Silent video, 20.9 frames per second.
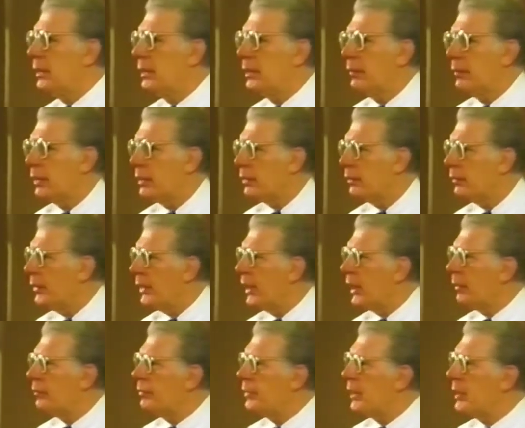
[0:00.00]
No wonder we
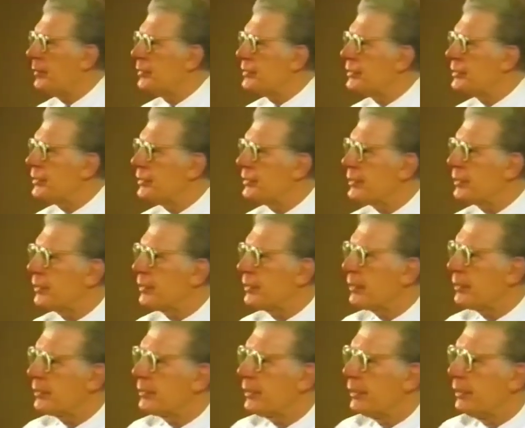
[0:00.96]
get Proposition
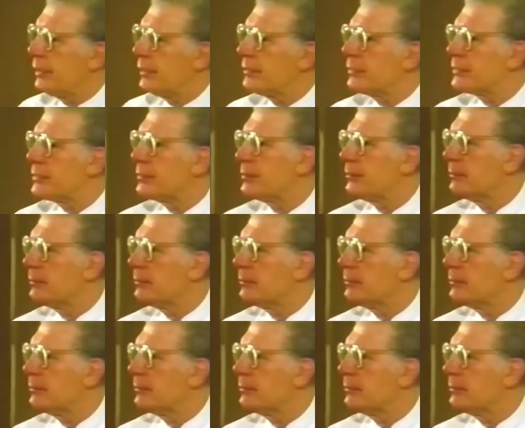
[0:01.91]
13.